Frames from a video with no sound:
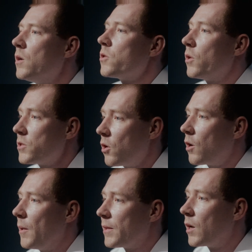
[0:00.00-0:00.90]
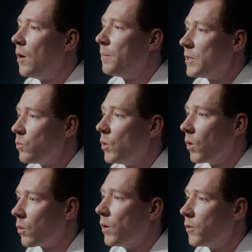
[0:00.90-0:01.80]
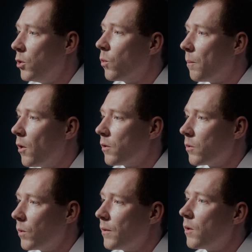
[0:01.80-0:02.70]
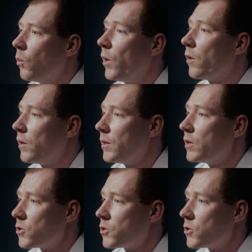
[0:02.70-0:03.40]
So let's talk about the companies we work with, who we're partnered with. We are in the